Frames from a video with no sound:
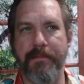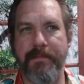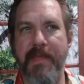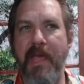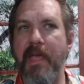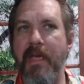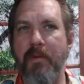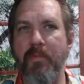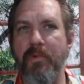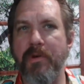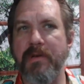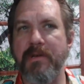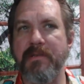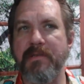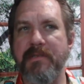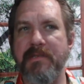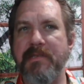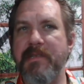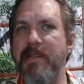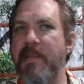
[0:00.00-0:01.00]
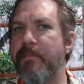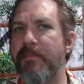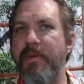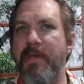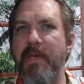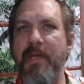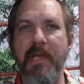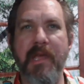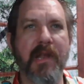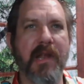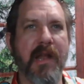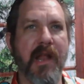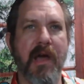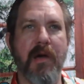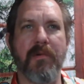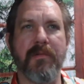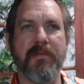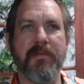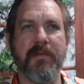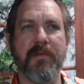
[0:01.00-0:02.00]
They would slip in and
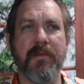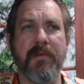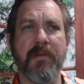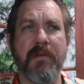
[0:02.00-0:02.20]
out.